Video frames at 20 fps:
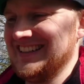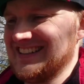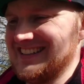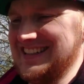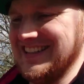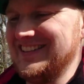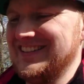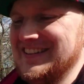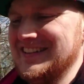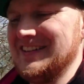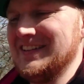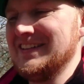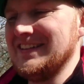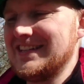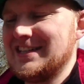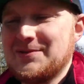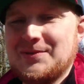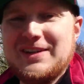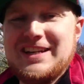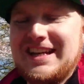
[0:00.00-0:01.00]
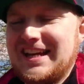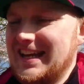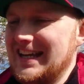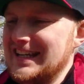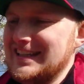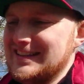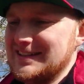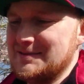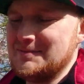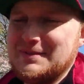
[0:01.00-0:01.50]
So
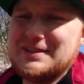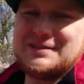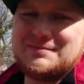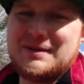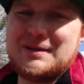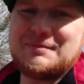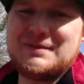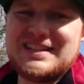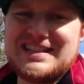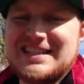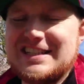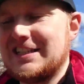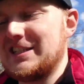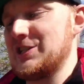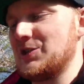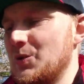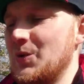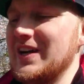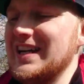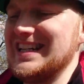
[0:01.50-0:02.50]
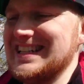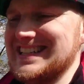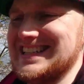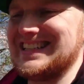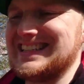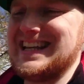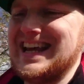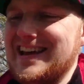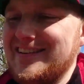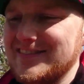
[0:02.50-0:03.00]
28, that means it's
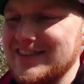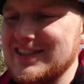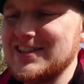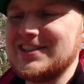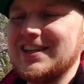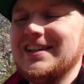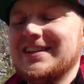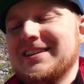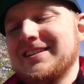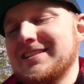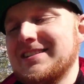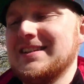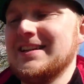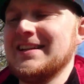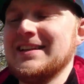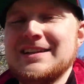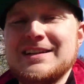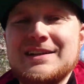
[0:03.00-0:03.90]
27 shinies,